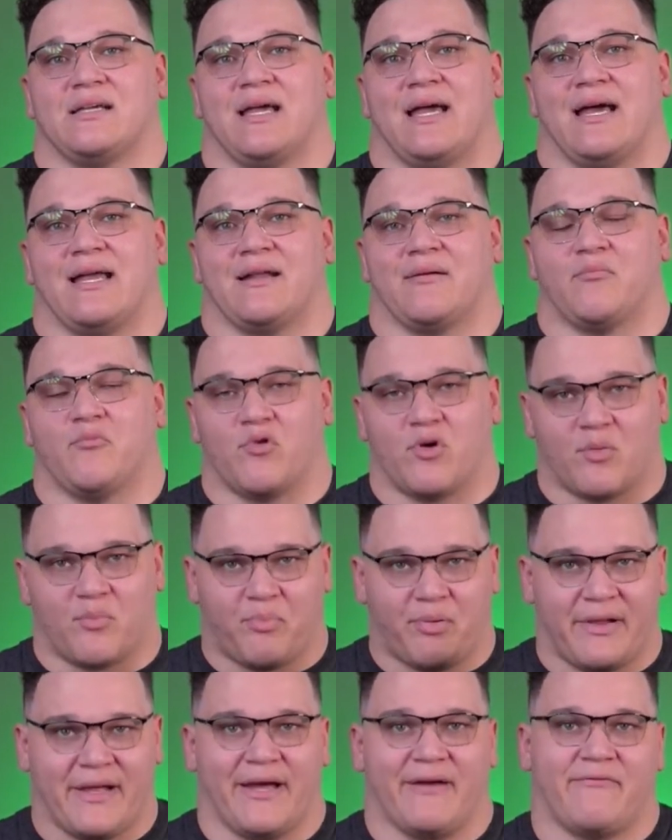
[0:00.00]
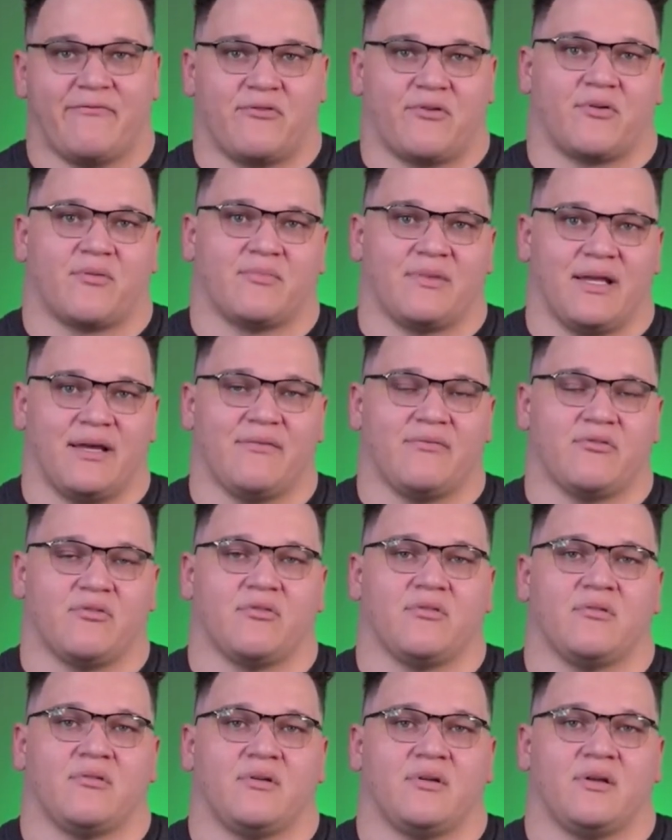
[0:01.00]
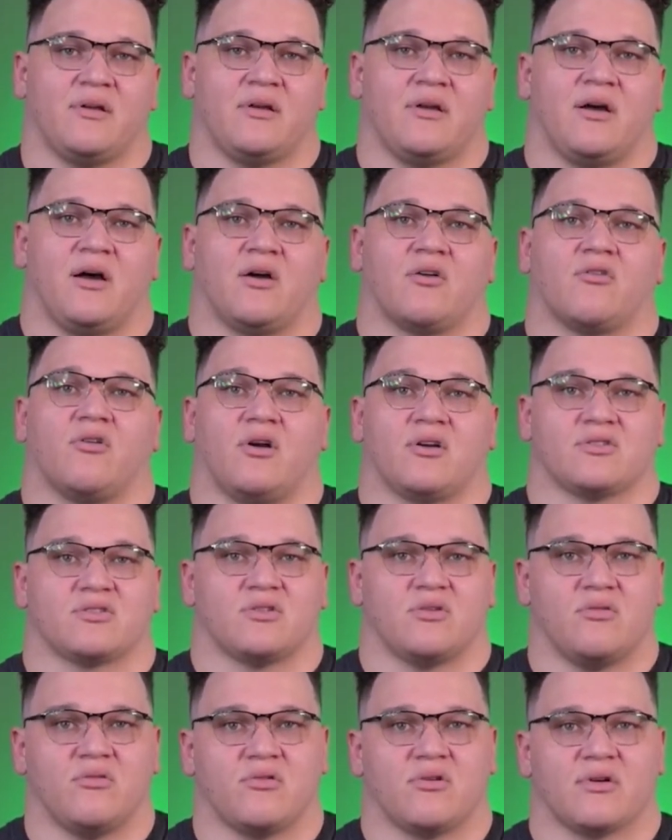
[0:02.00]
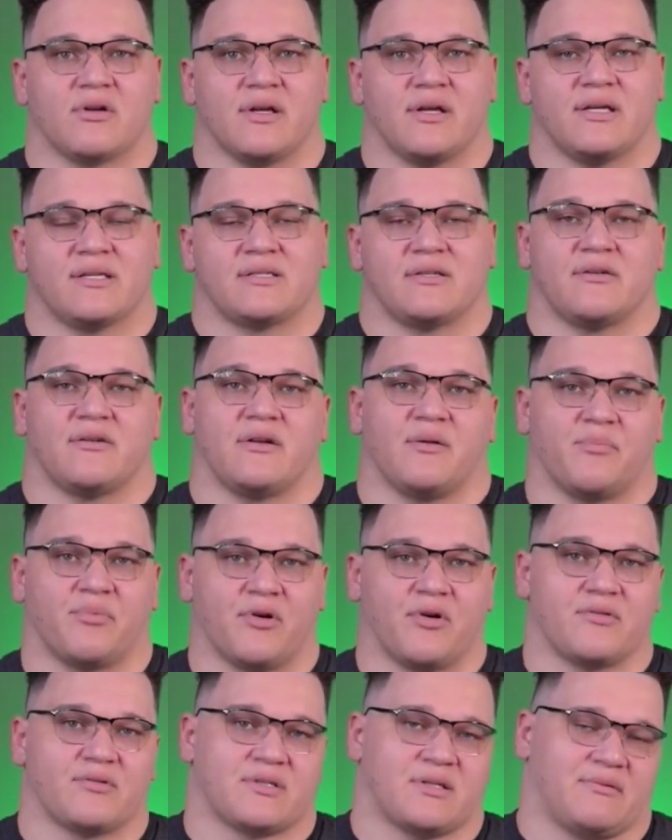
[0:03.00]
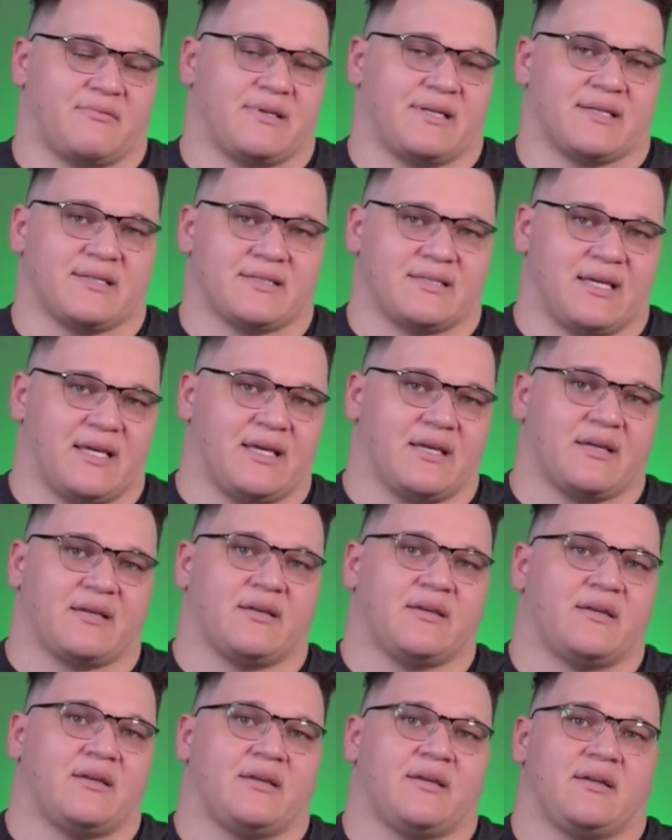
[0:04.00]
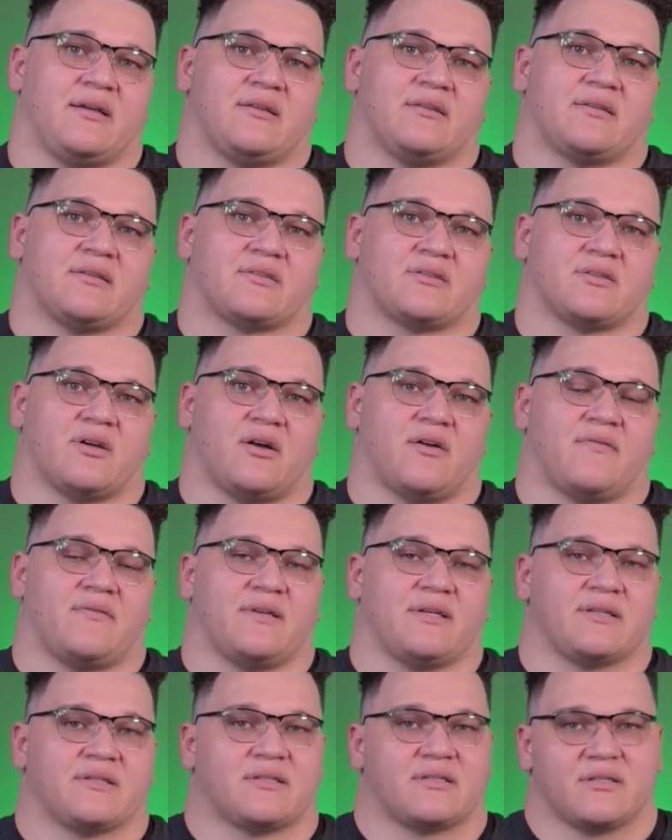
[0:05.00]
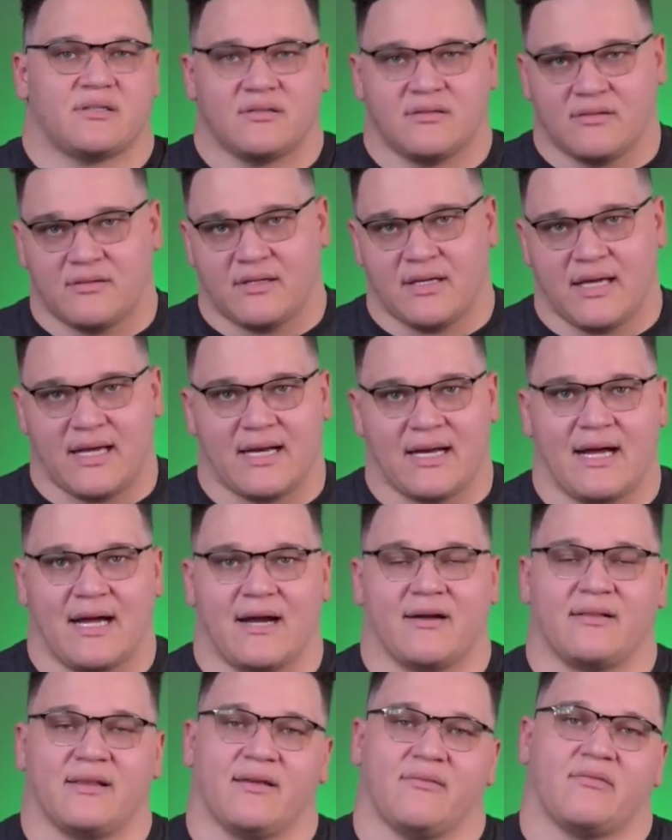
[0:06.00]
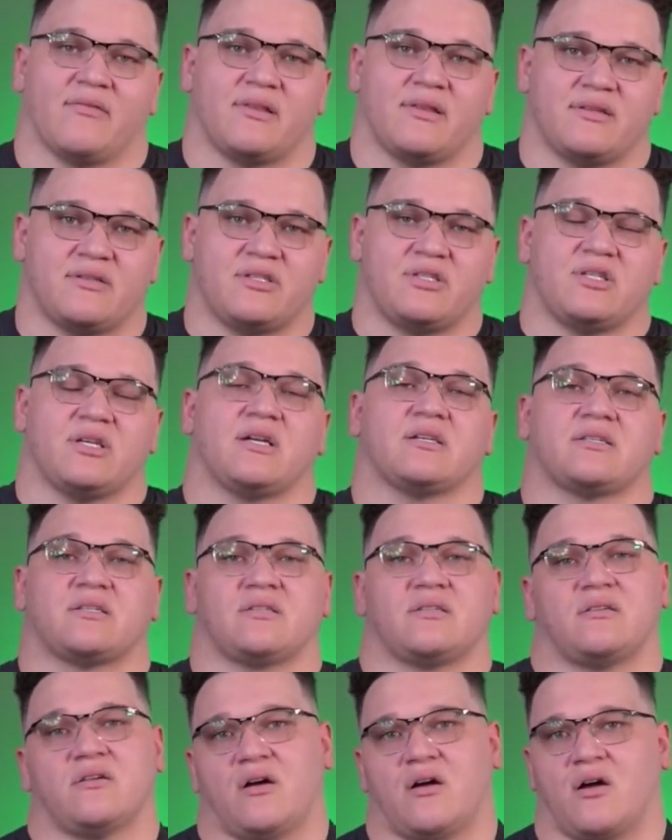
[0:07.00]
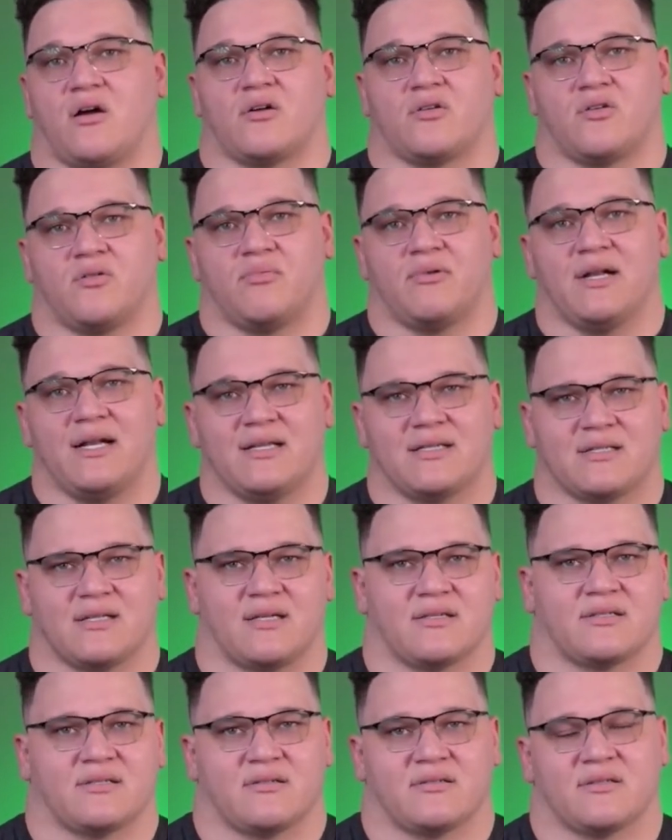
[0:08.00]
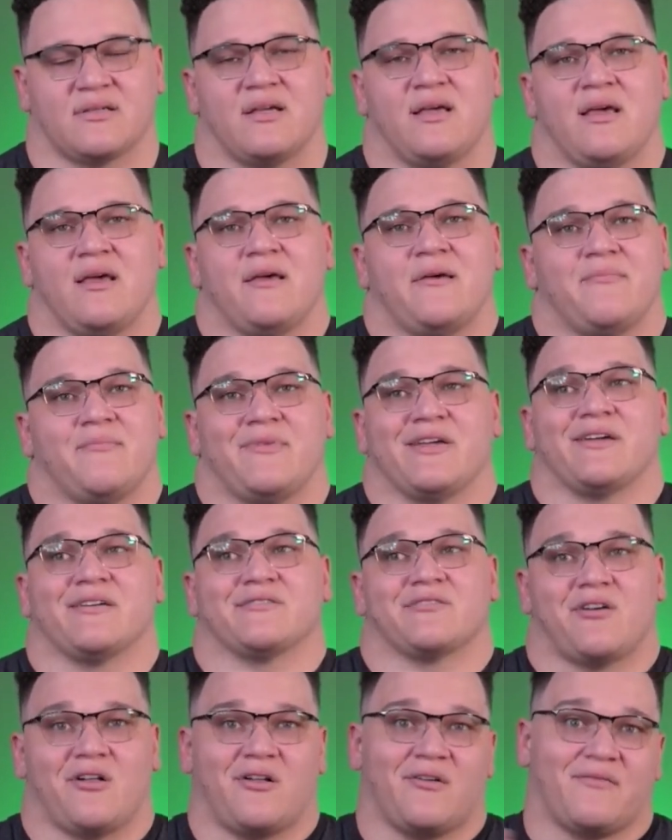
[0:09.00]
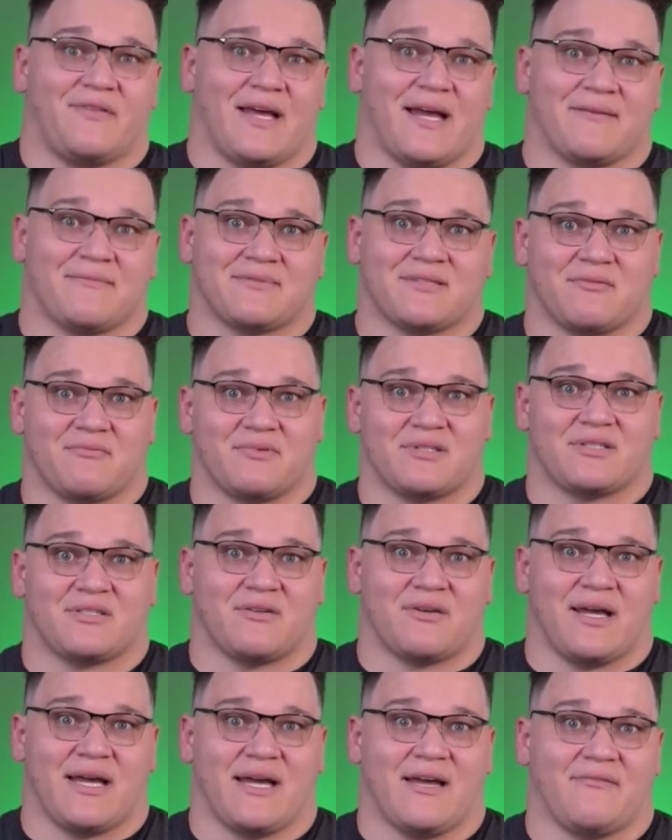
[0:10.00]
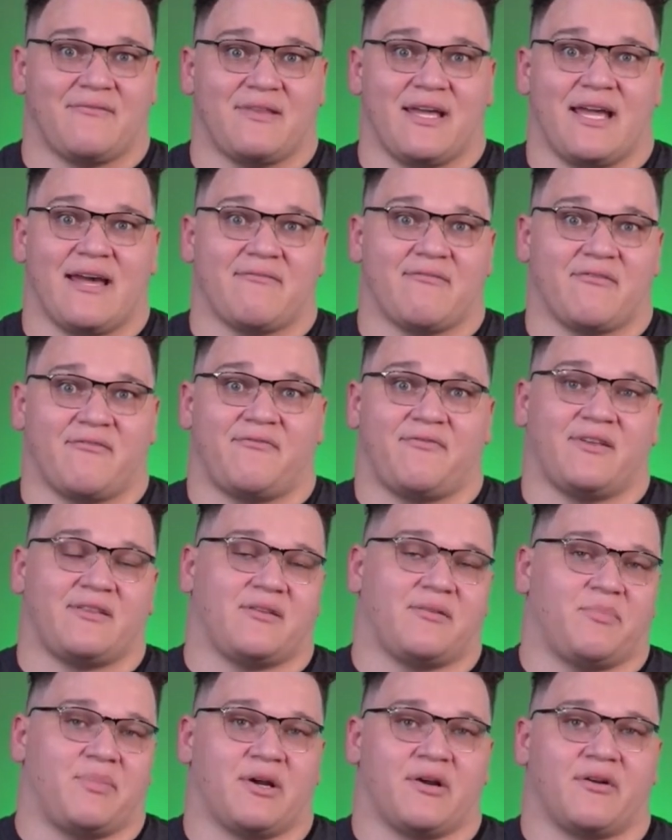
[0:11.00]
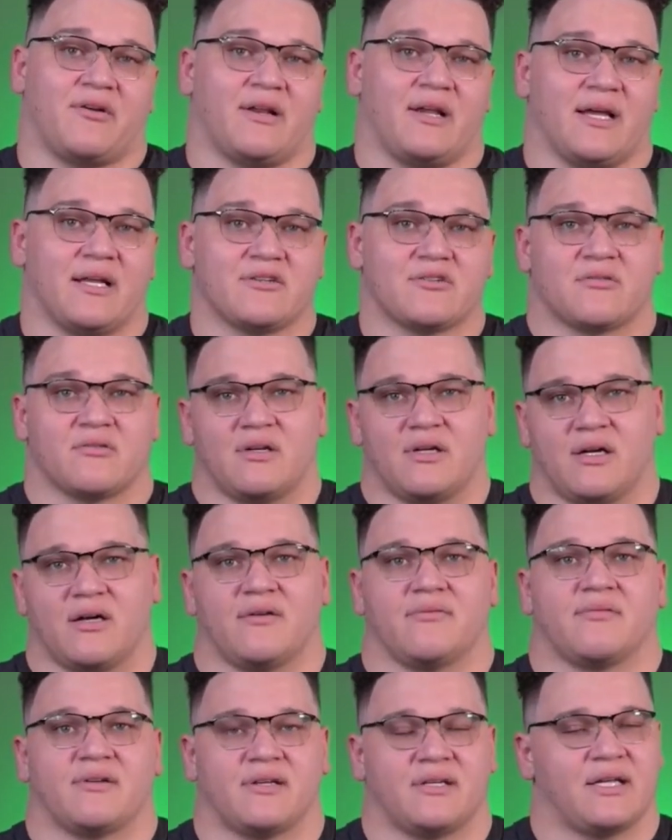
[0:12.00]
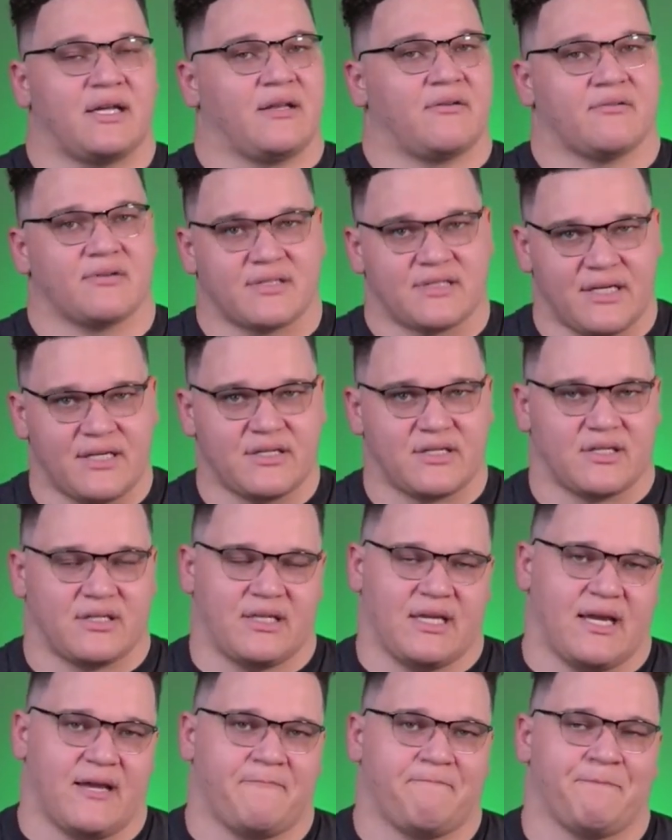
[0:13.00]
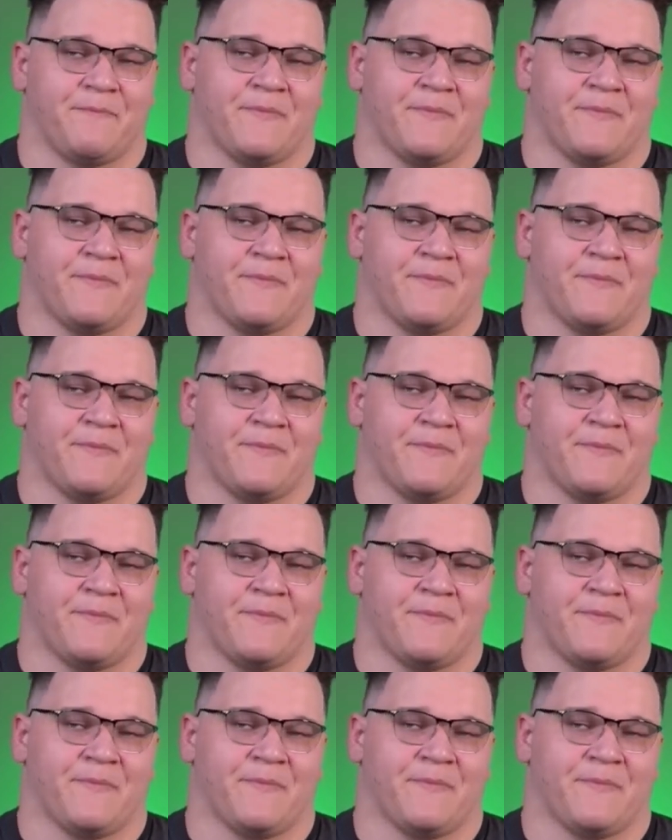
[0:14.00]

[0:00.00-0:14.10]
at a more platform level across the org. Is there an approach that we can take to solve this at a higher level than just our Kubernetes clusters? Because all of the apps that we still have, they haven't fit the barrier to entry of containerization yet.